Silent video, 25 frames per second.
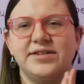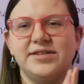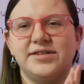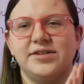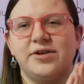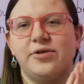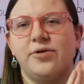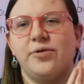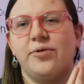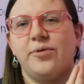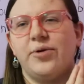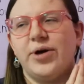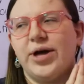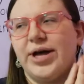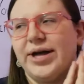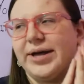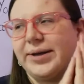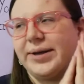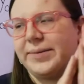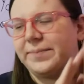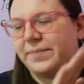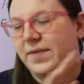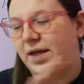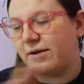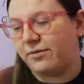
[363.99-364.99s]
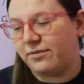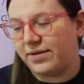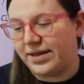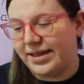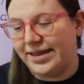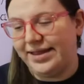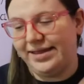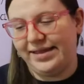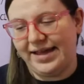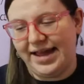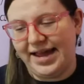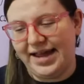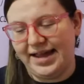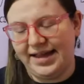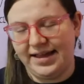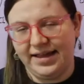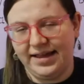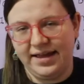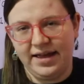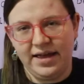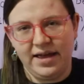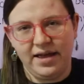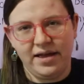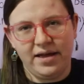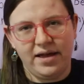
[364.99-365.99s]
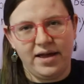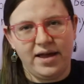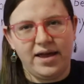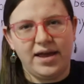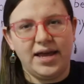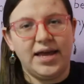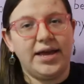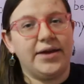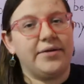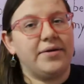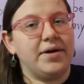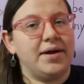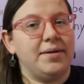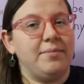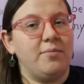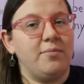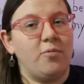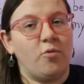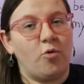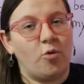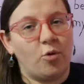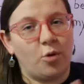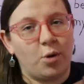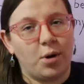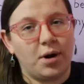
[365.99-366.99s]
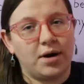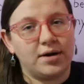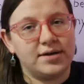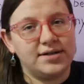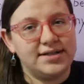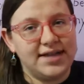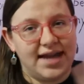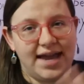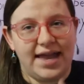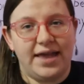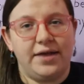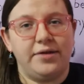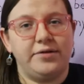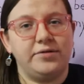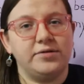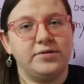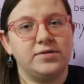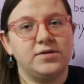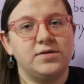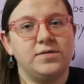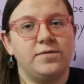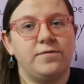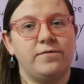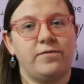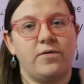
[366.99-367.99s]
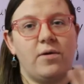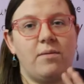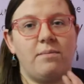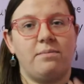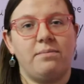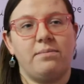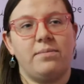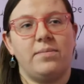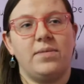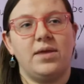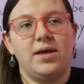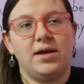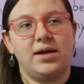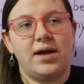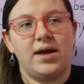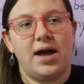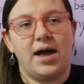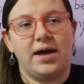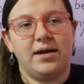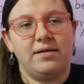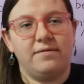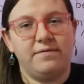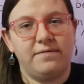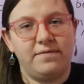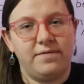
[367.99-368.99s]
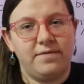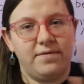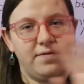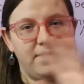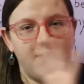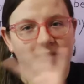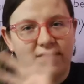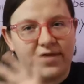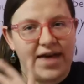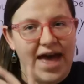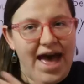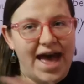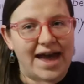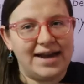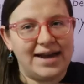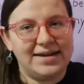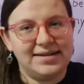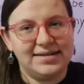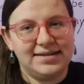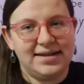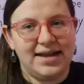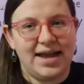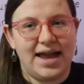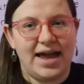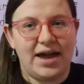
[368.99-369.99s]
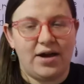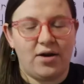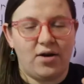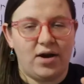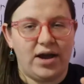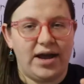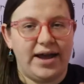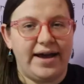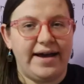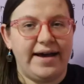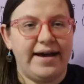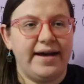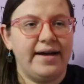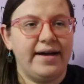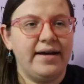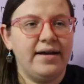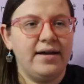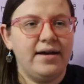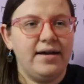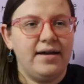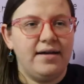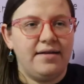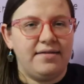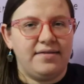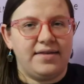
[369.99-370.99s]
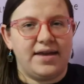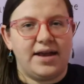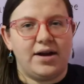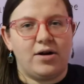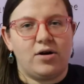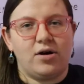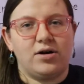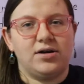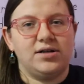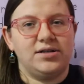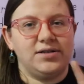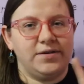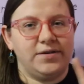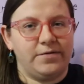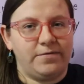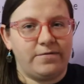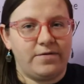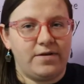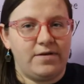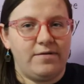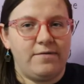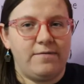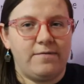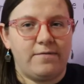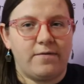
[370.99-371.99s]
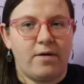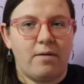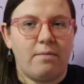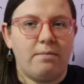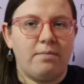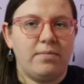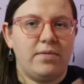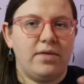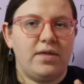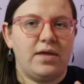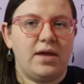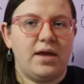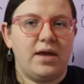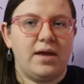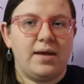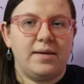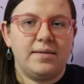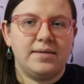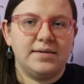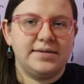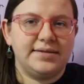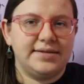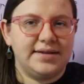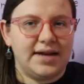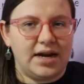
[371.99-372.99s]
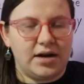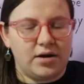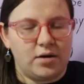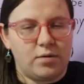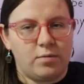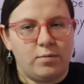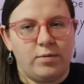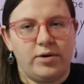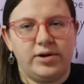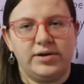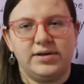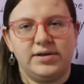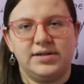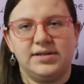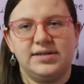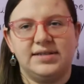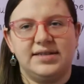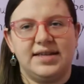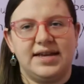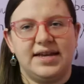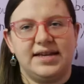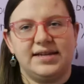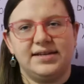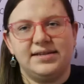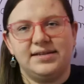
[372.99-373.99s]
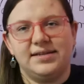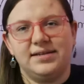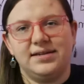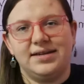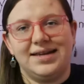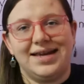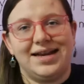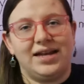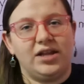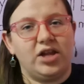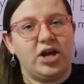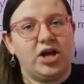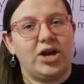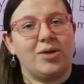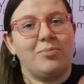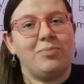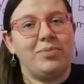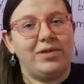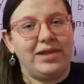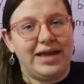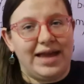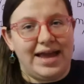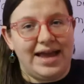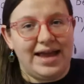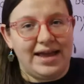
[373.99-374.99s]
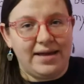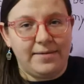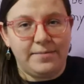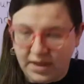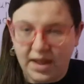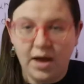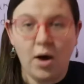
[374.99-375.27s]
So um, I really like hearing more tales from kind of that area that are different from the standard ones that get a lot of play.